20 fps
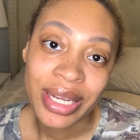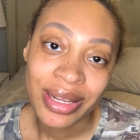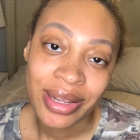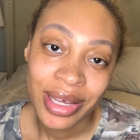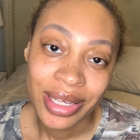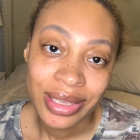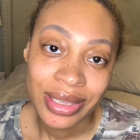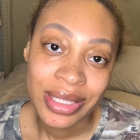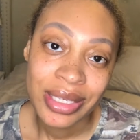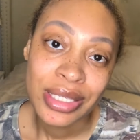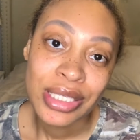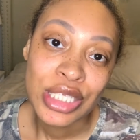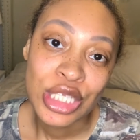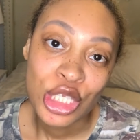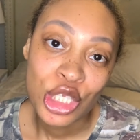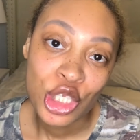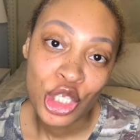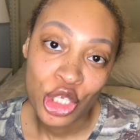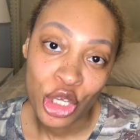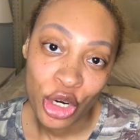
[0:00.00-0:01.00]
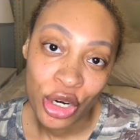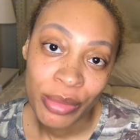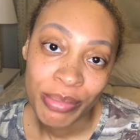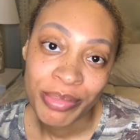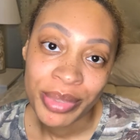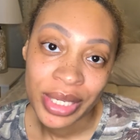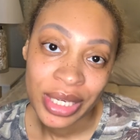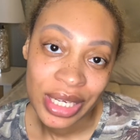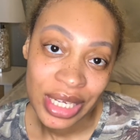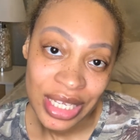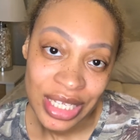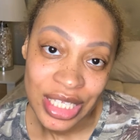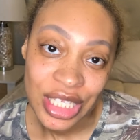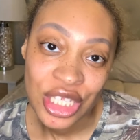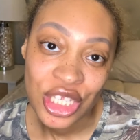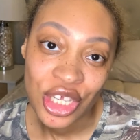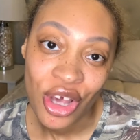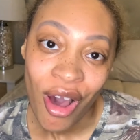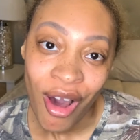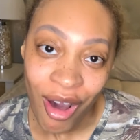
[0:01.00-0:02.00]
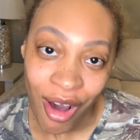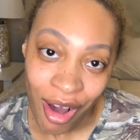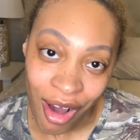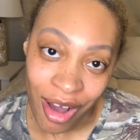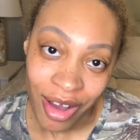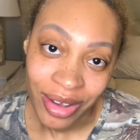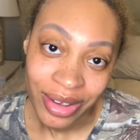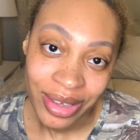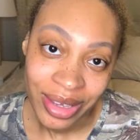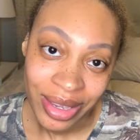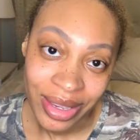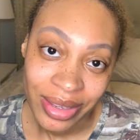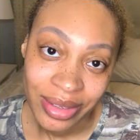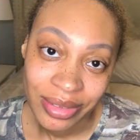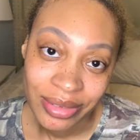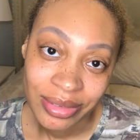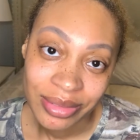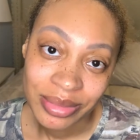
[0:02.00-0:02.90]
Like, this serpent is talking.